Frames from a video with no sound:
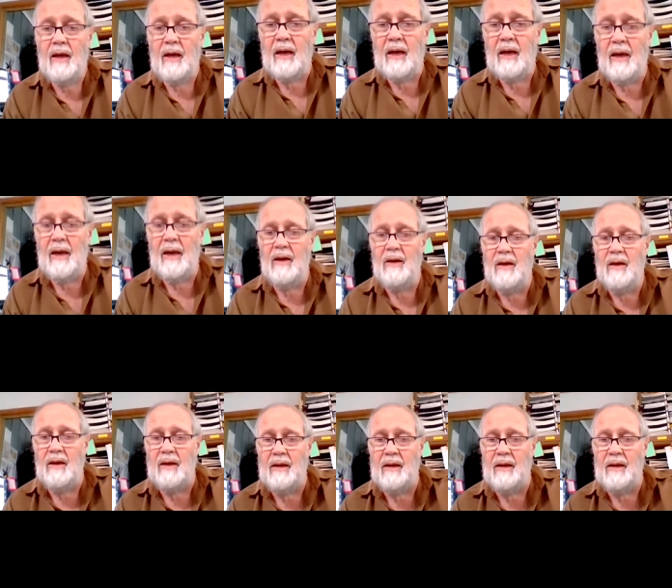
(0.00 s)
And
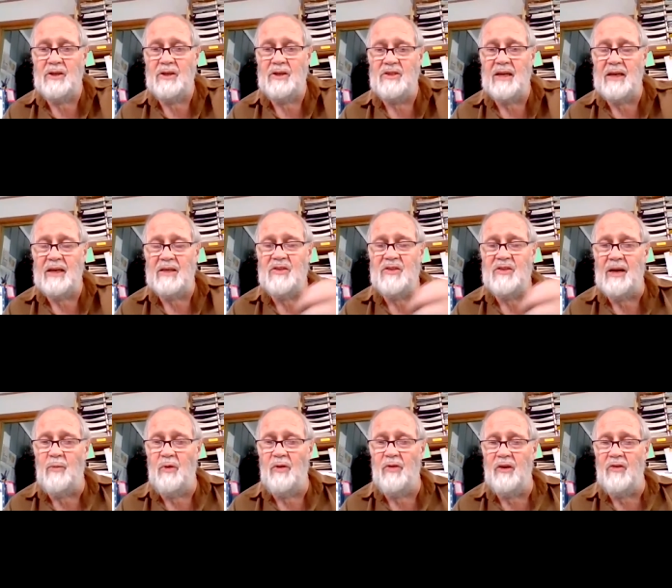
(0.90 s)
it just takes
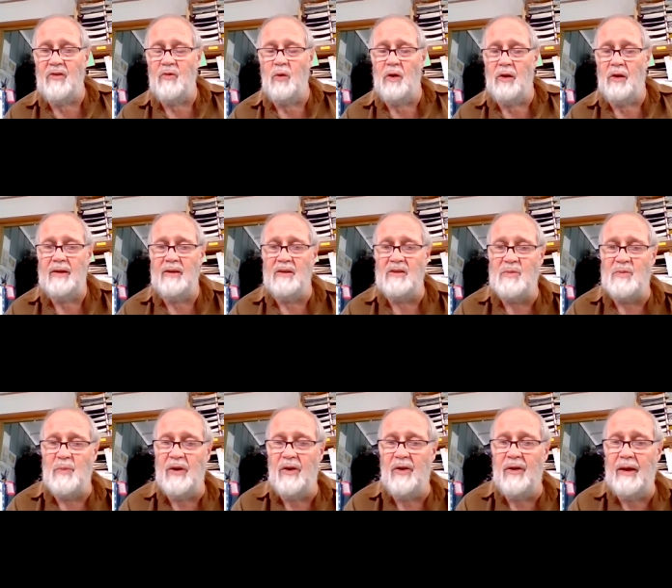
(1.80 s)
someone that's willing to
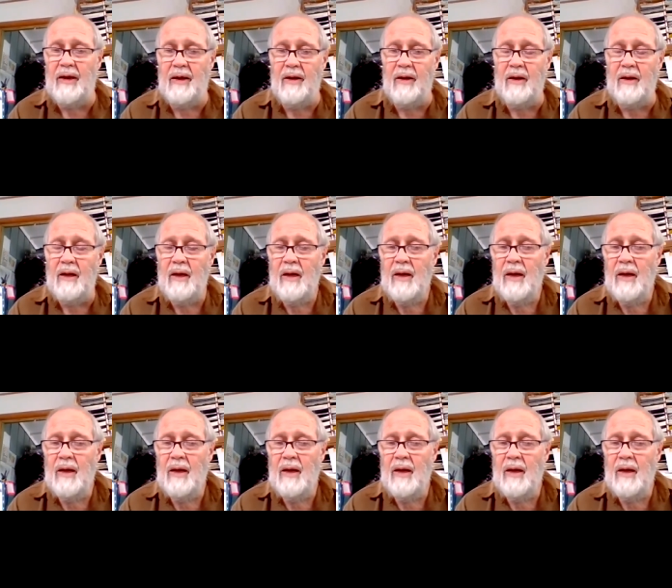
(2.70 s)
spearhead it.